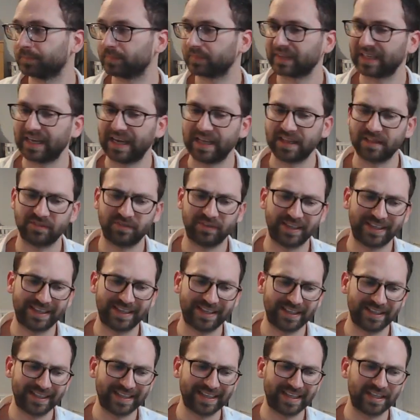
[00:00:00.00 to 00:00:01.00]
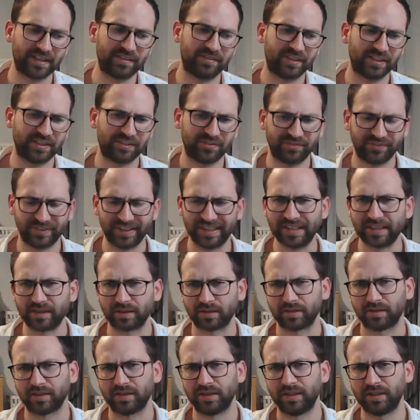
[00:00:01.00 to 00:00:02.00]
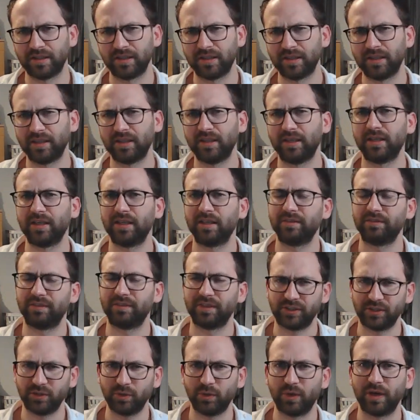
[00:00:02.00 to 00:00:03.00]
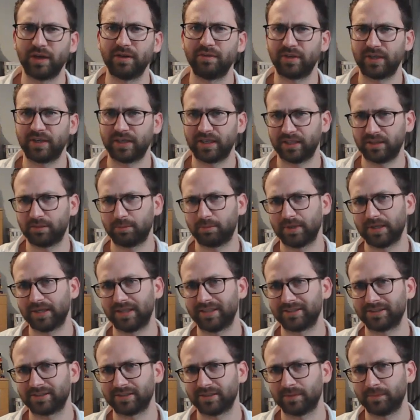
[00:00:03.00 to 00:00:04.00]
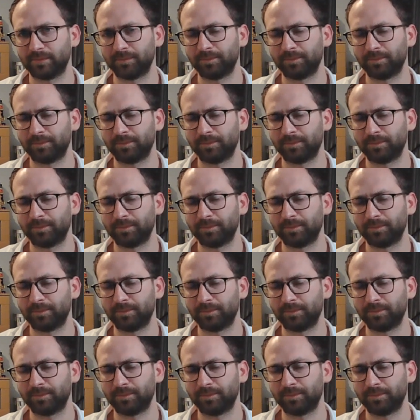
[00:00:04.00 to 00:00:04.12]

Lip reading: and they can get that feel that you are the right person.